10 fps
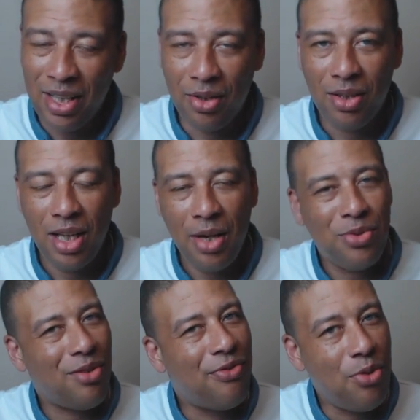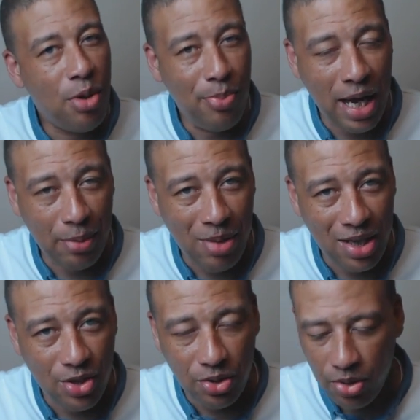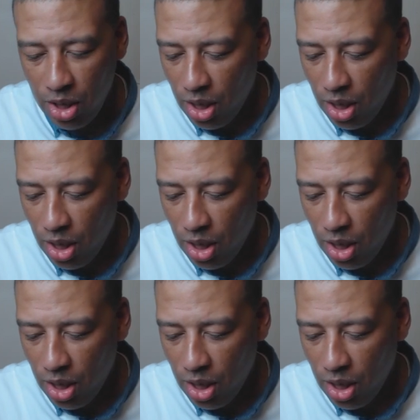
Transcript: Now, it was a 4-pack, mind you.